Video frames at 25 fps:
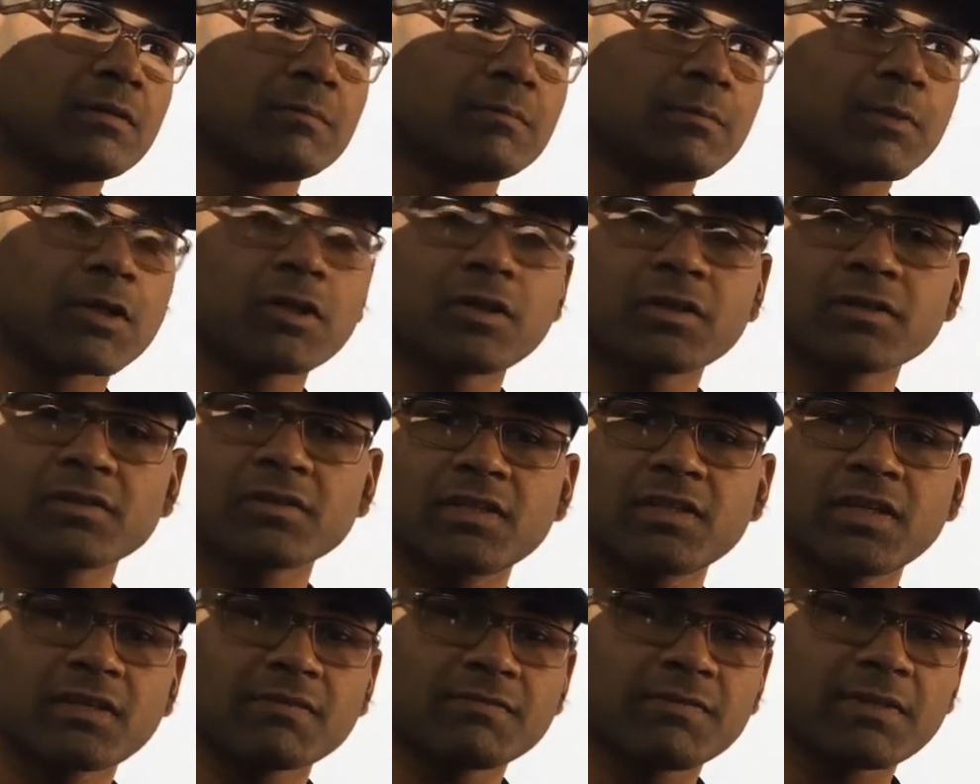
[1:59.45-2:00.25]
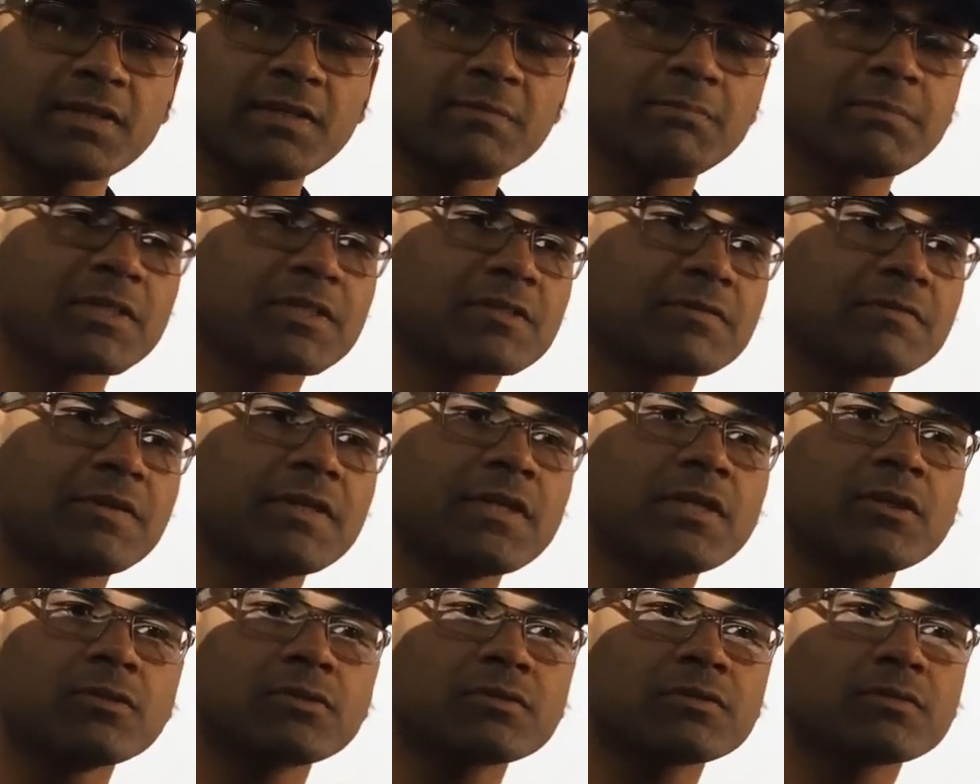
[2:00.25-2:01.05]
because very best
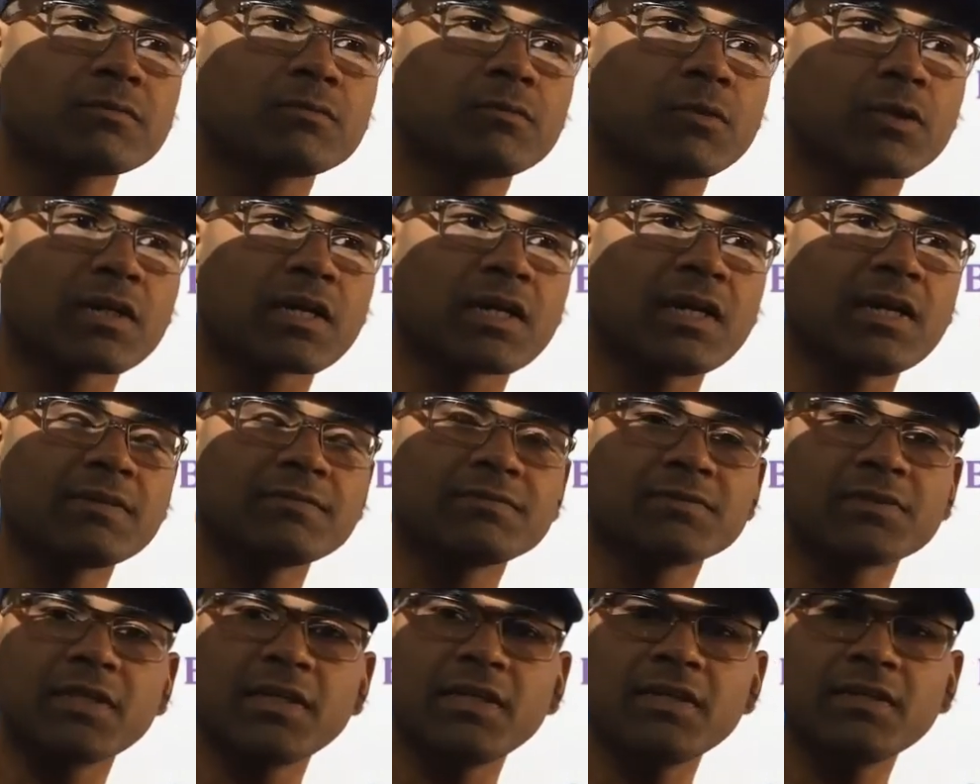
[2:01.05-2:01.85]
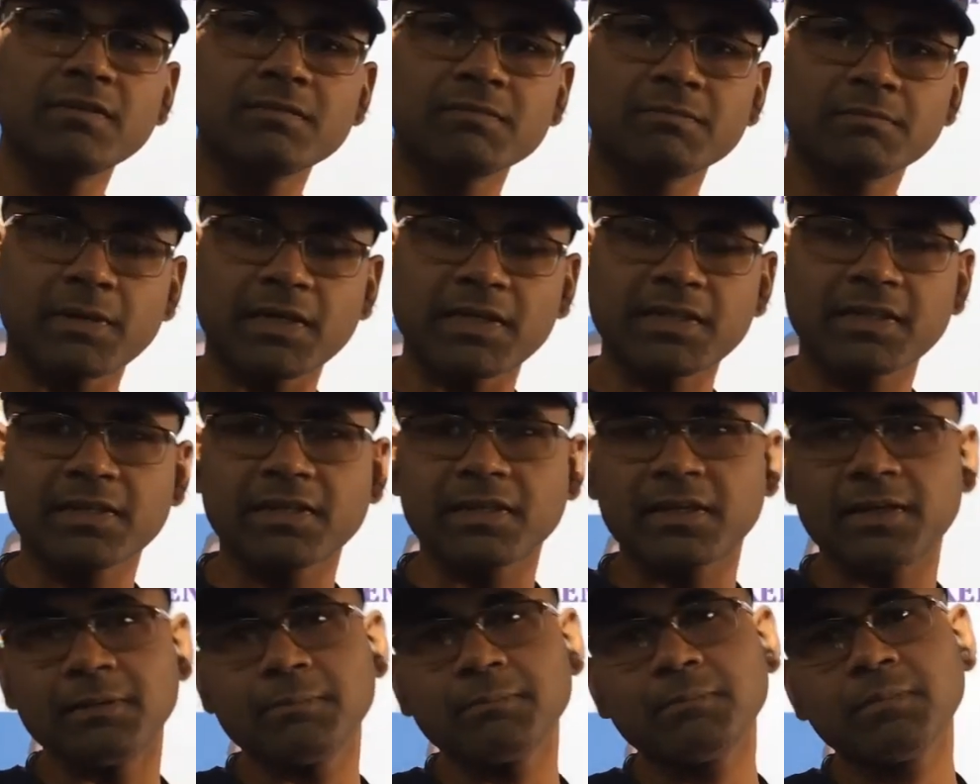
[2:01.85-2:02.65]
videos what I have seen by the
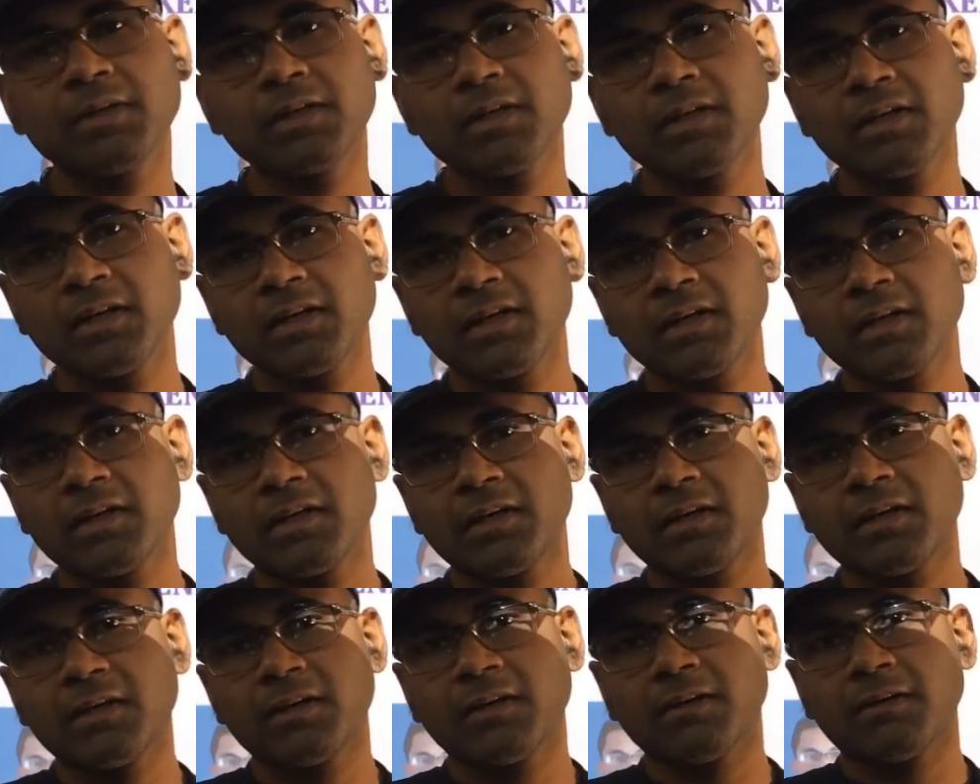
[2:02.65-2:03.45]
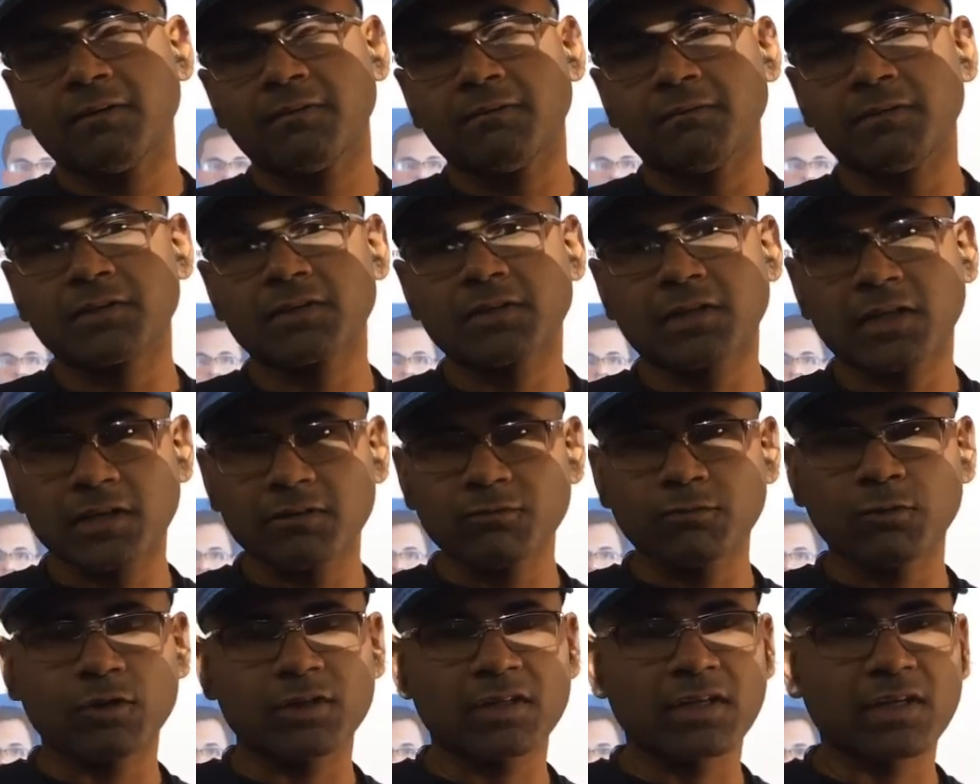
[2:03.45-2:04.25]
time which run
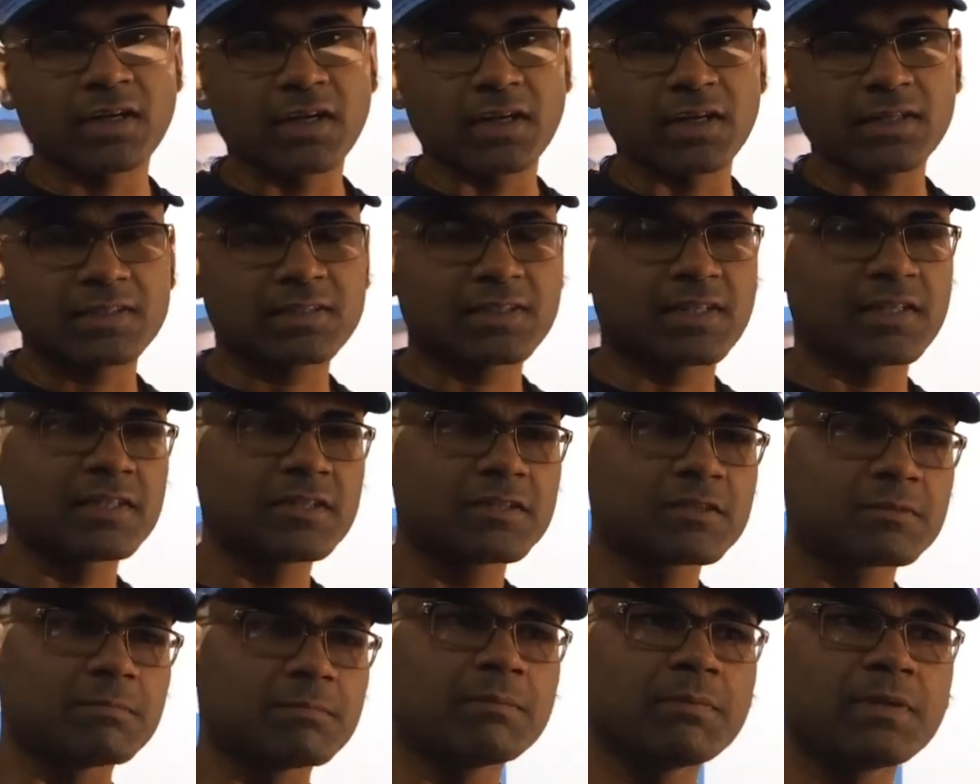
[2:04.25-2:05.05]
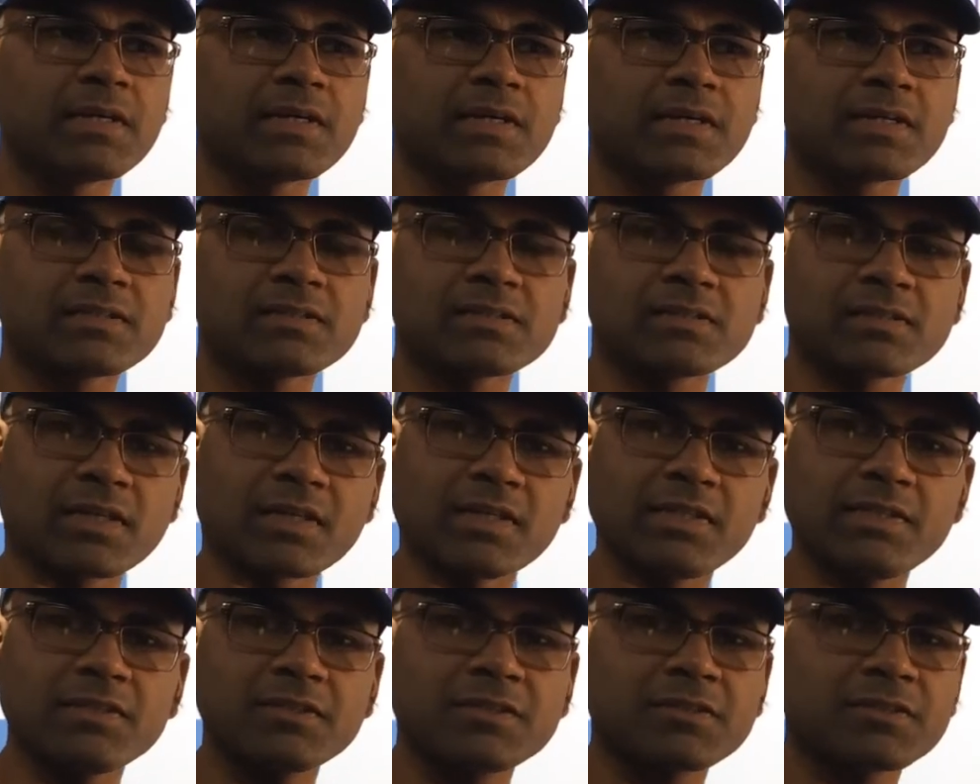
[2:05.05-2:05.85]
for the class 10th, maybe it is
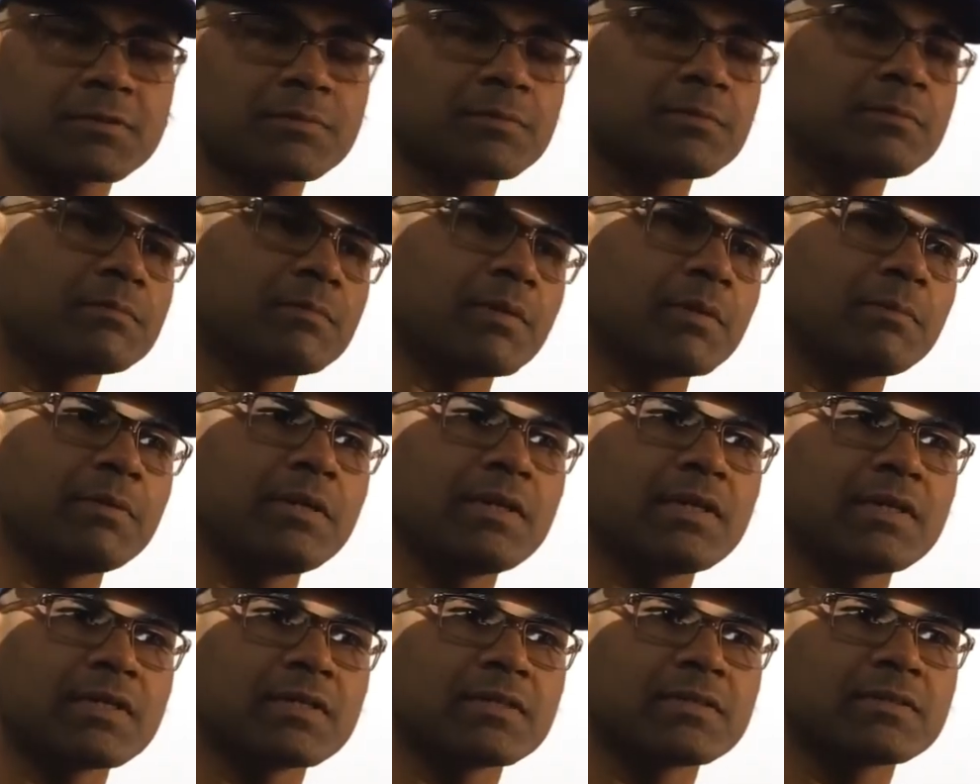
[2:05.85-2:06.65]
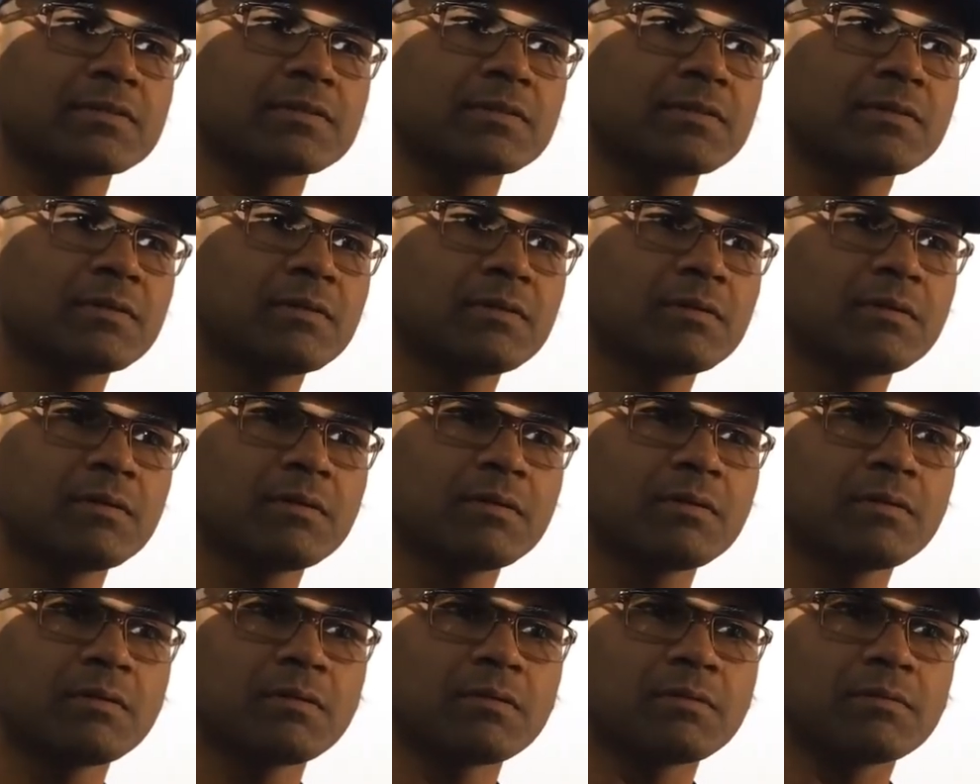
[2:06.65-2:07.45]
science, maybe it is
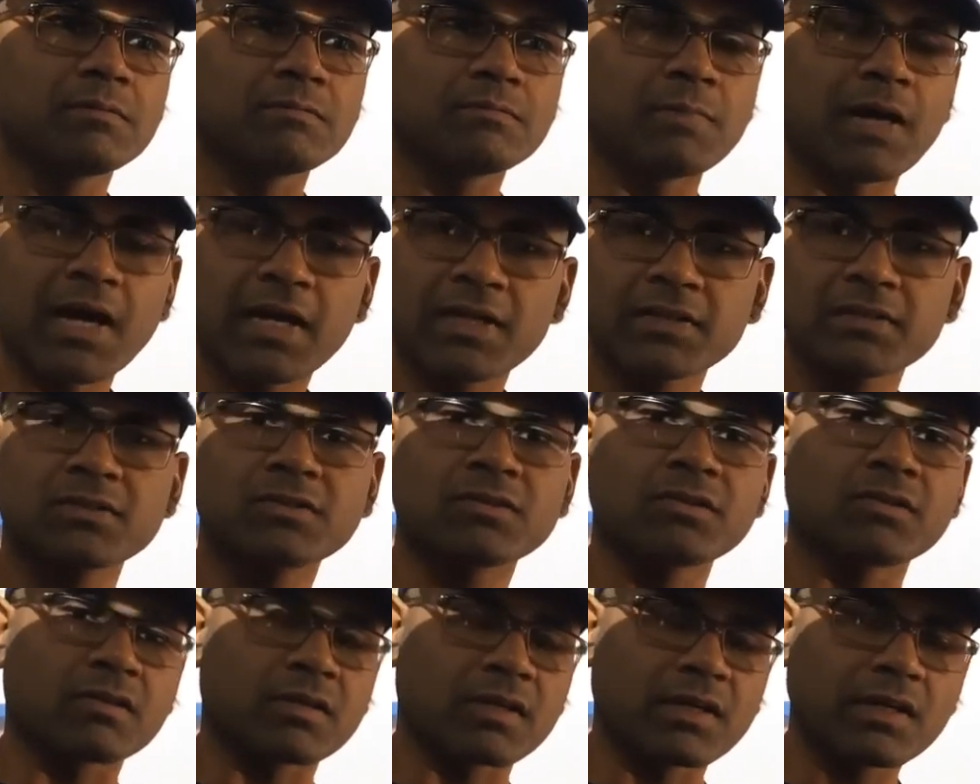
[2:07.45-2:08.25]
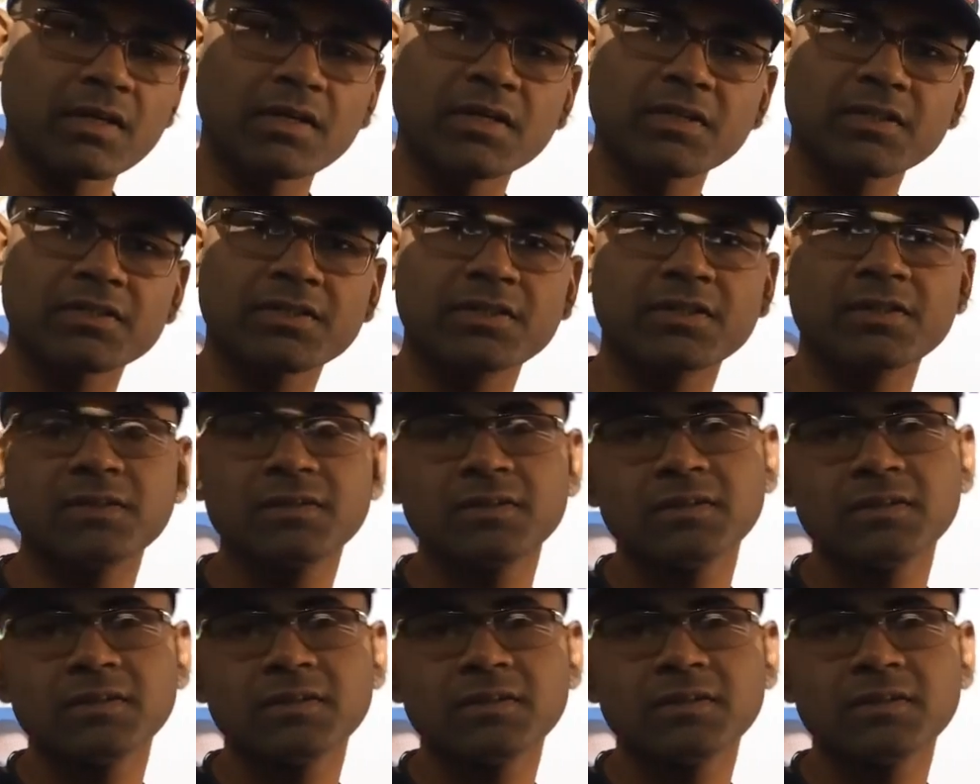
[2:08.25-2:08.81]
maths or English